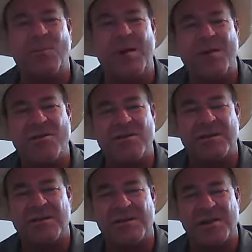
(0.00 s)
wedges
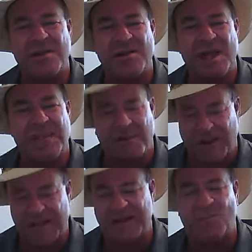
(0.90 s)
and a sledgehammer
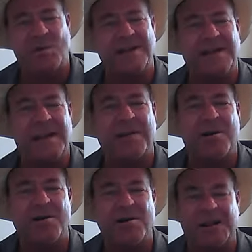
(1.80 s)
and hit it one time.
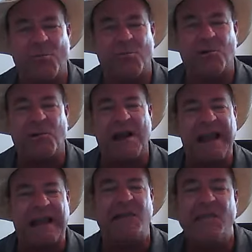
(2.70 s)
I heard it go
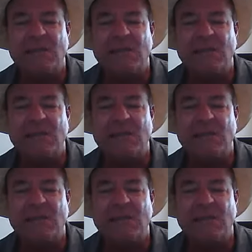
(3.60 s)
crack.